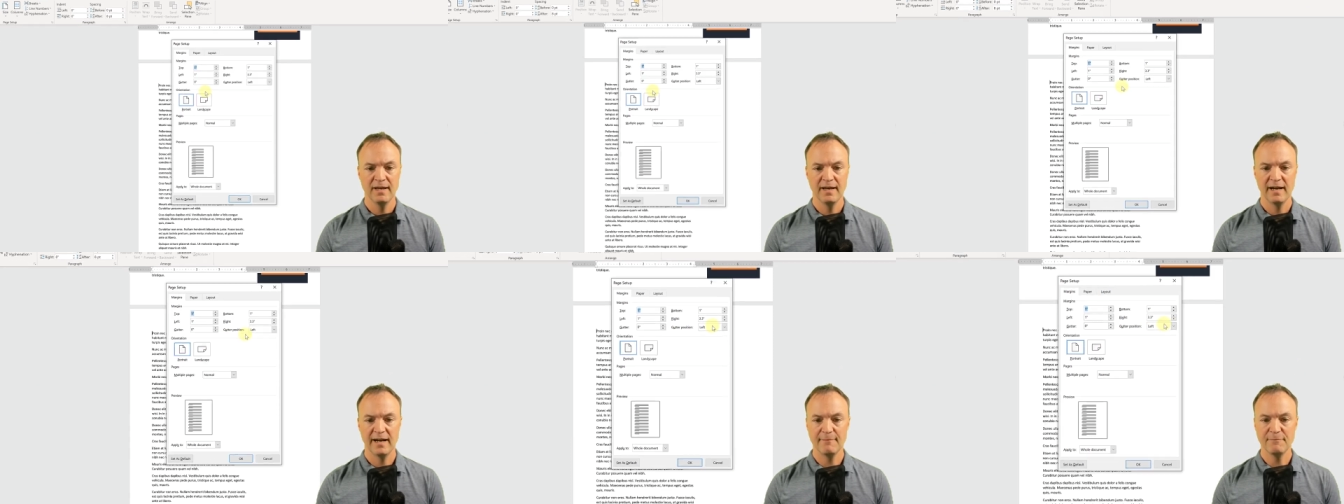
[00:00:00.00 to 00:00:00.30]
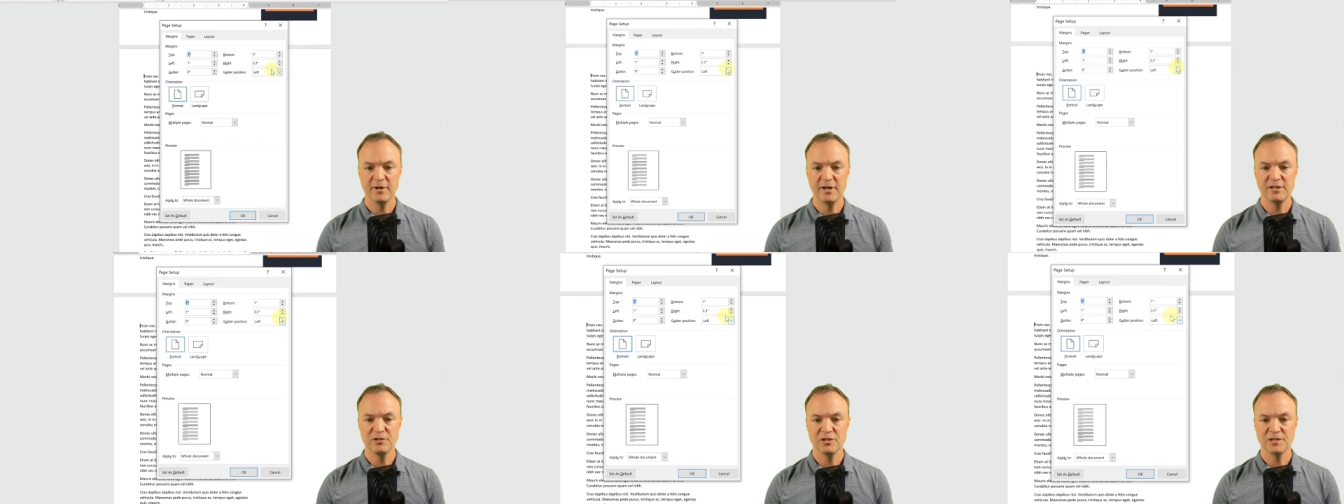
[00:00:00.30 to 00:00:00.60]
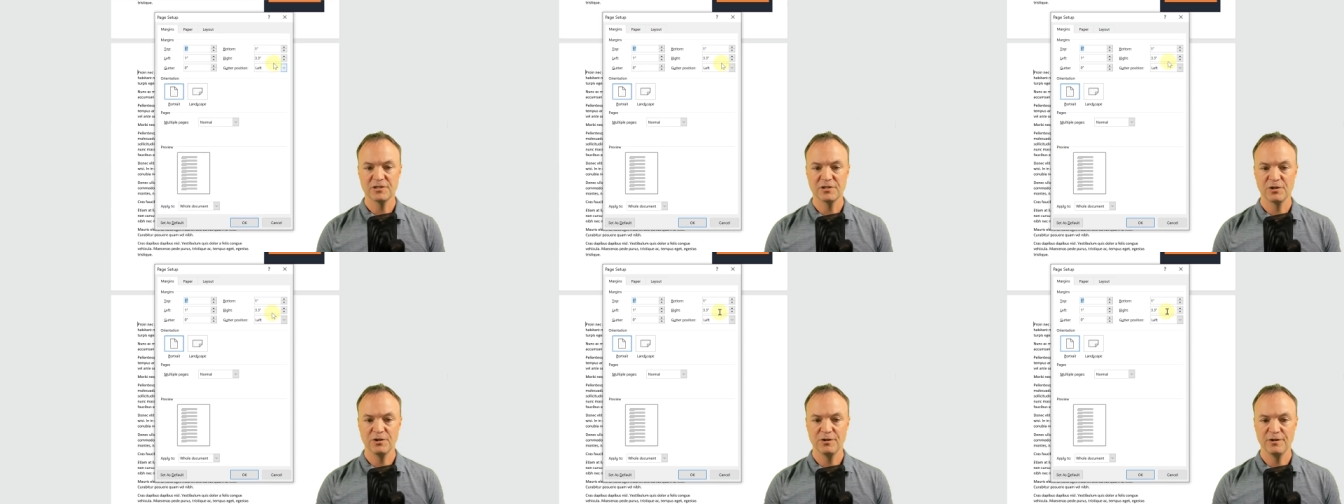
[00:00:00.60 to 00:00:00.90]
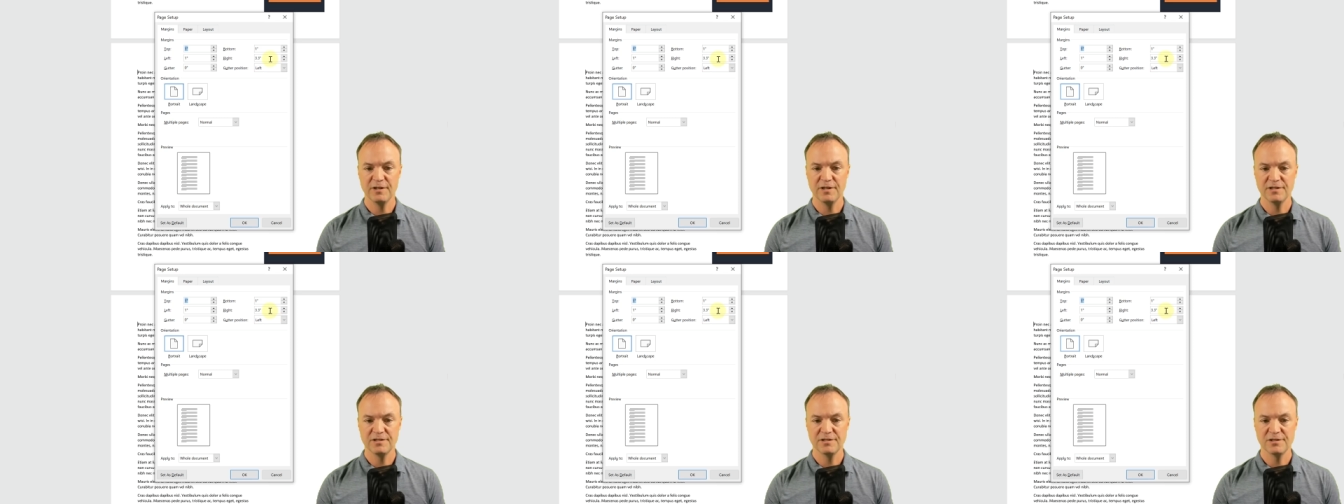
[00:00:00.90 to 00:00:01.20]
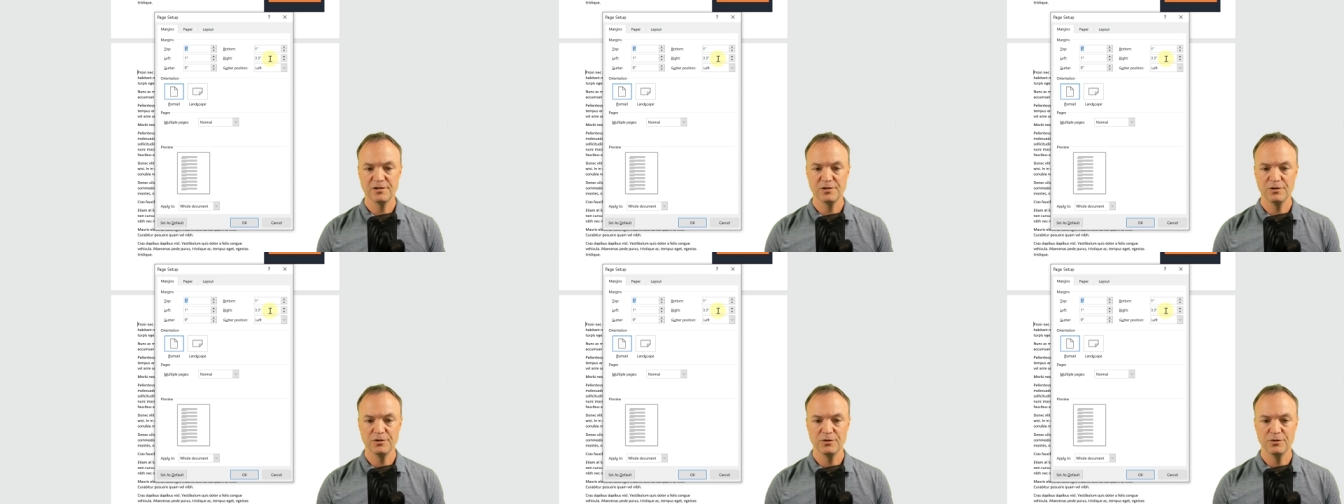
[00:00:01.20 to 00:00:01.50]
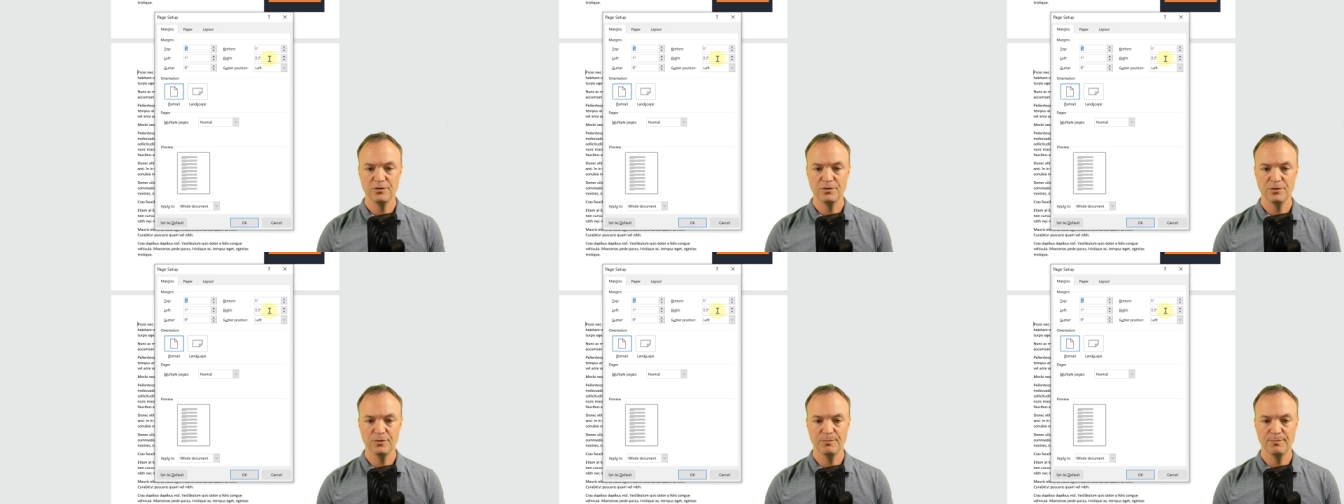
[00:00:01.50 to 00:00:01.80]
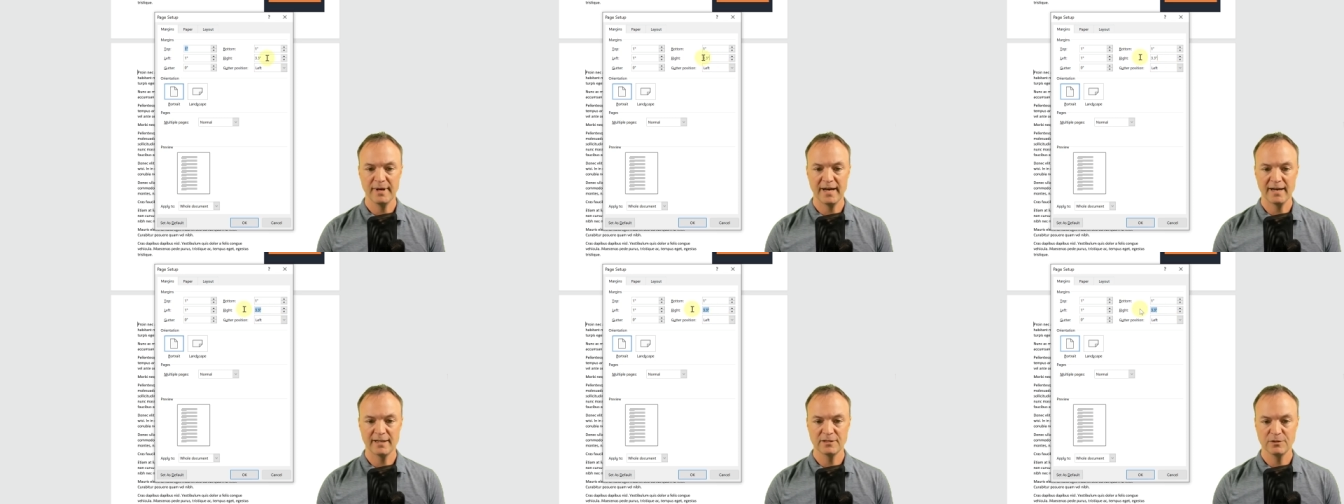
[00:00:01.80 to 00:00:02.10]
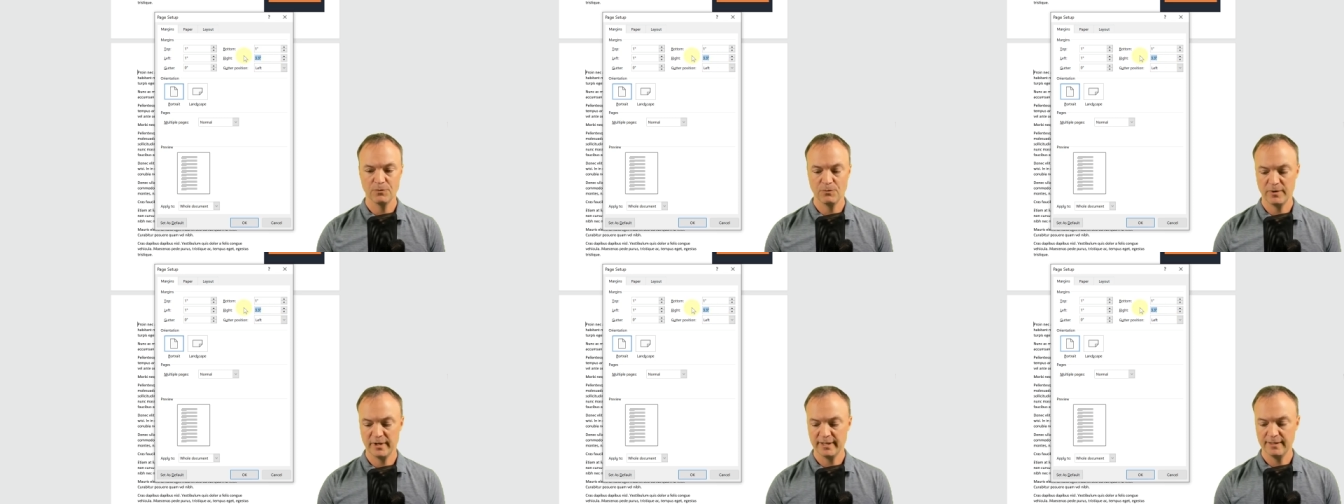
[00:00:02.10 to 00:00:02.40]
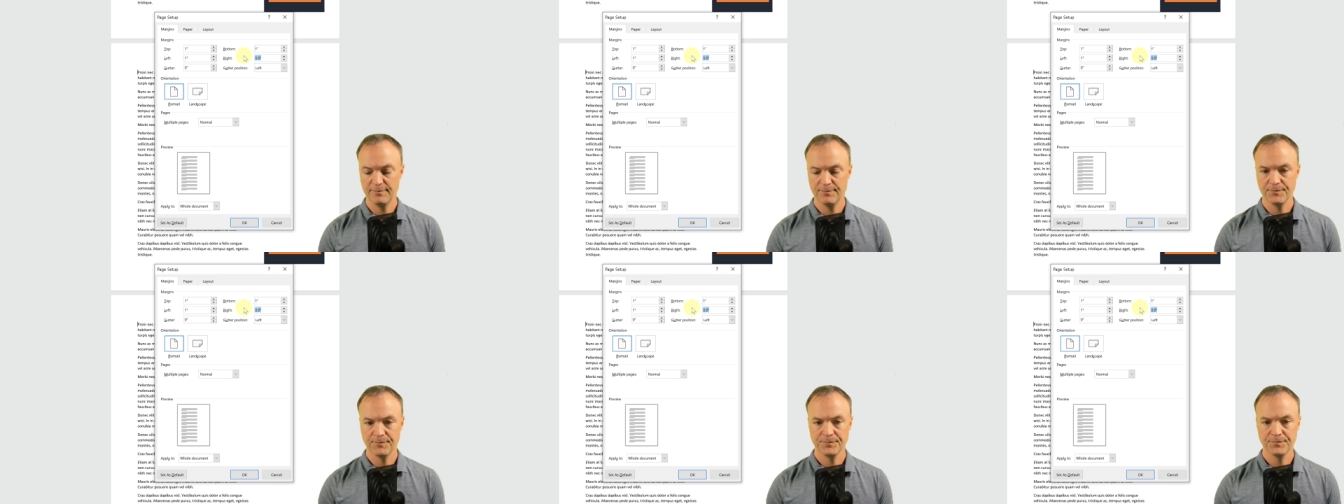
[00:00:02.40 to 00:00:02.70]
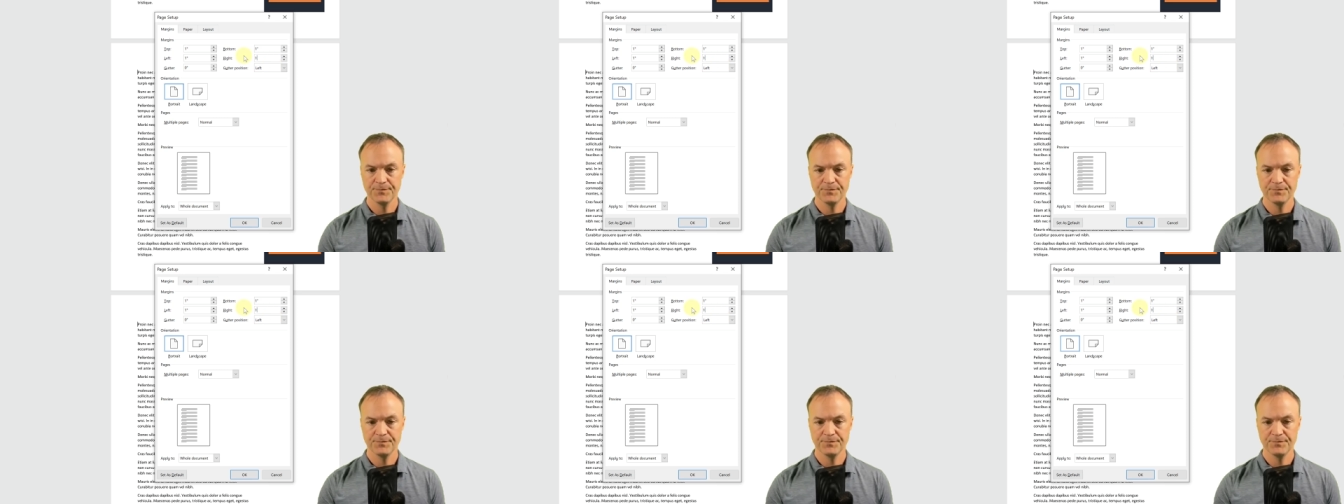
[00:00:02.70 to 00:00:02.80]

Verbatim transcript: and I'm going to just turn this to back to 1.